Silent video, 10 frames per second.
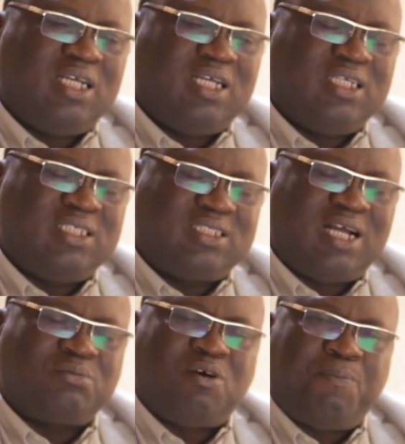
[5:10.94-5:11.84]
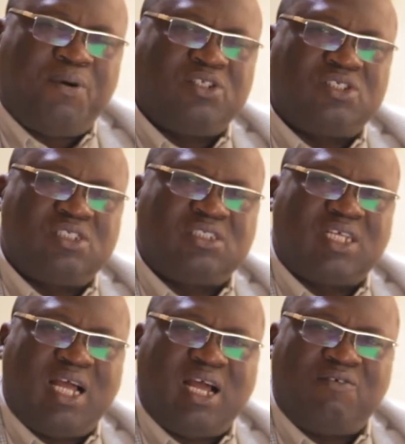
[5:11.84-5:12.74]
In terms of policies,
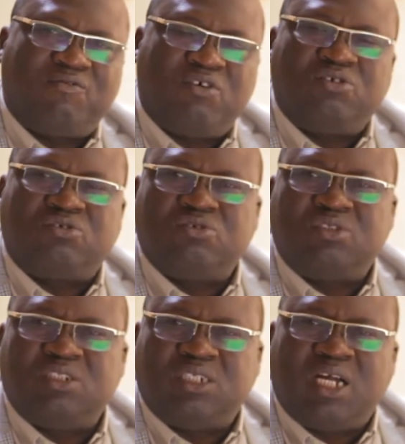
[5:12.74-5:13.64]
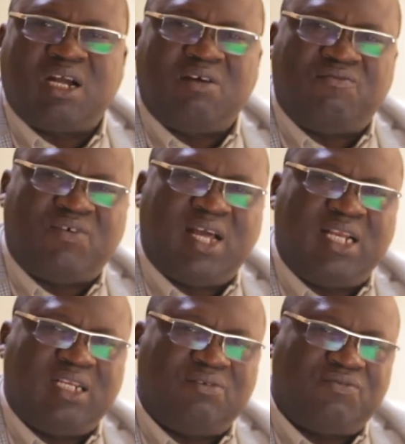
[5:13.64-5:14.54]
I have gone through the rank and
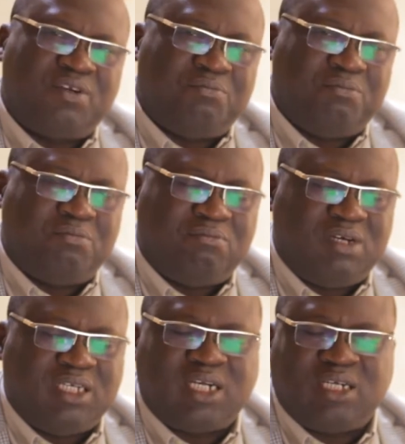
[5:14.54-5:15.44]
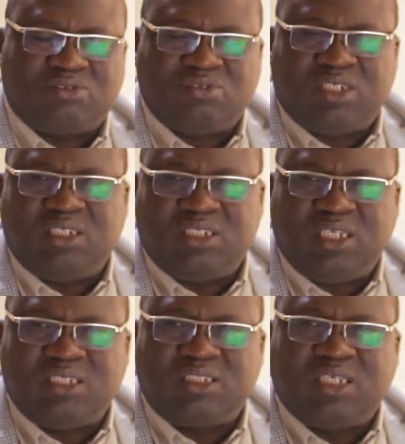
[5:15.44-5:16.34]
file from medical student
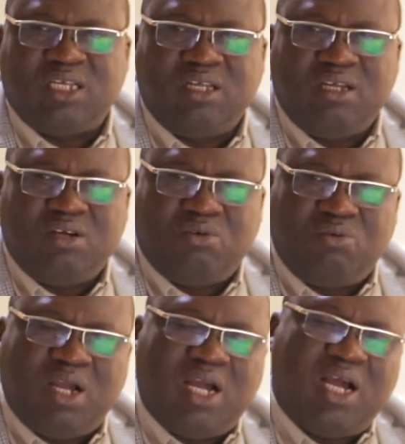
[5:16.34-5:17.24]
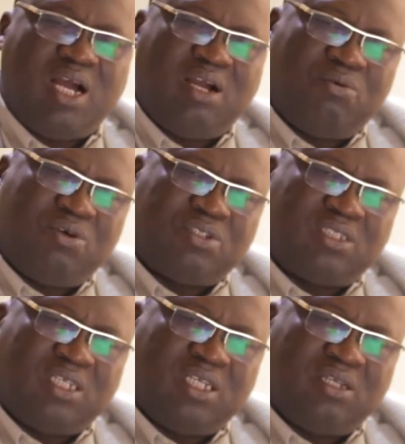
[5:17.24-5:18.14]
days, where I was
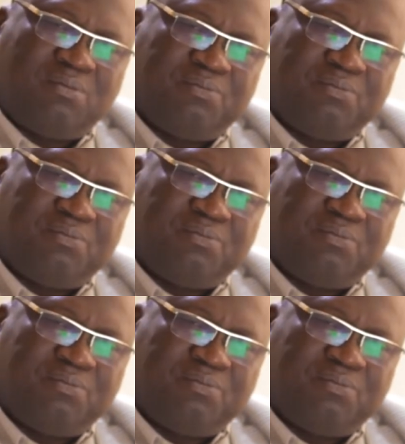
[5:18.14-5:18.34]
a